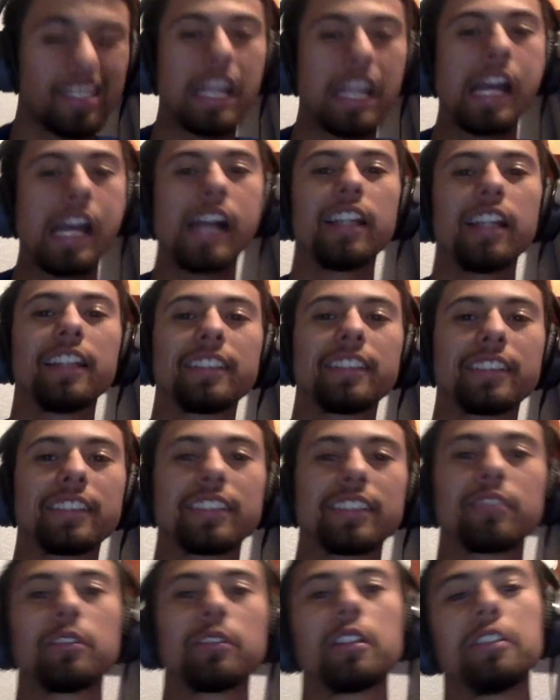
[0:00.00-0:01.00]
I like this
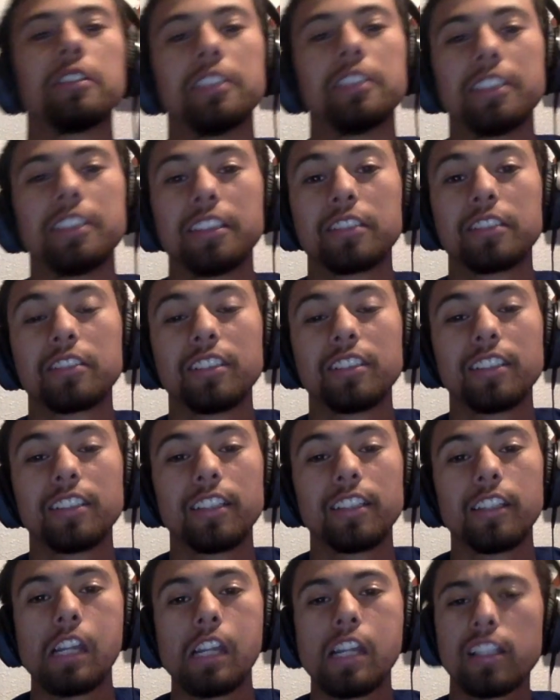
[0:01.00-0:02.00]
flow already. It's really
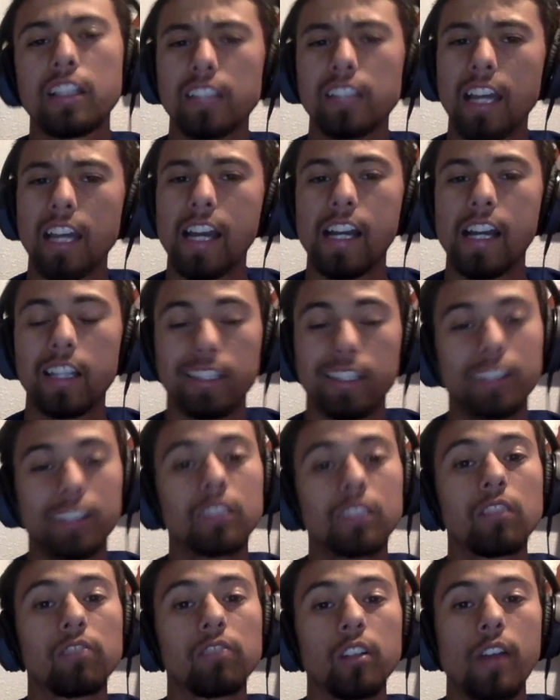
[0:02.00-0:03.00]
good. This is
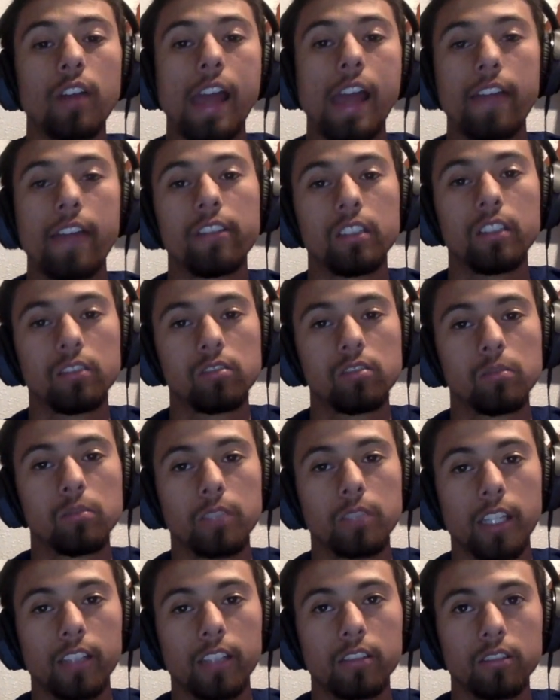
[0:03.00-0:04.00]
a flow I haven't heard from
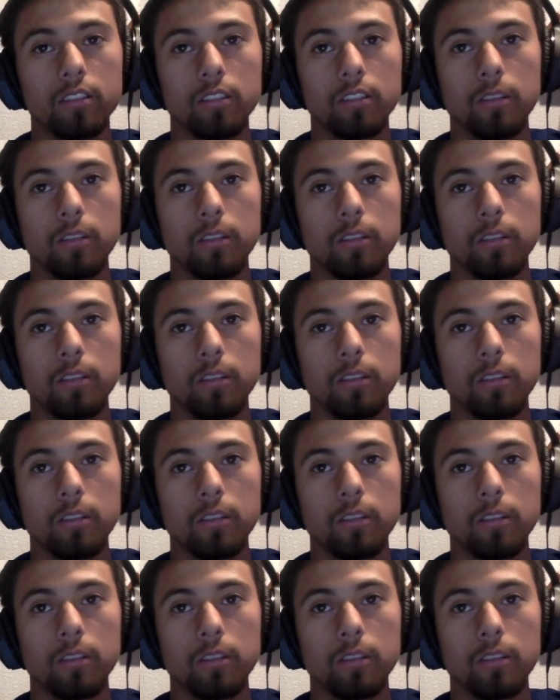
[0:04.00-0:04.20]
Dax.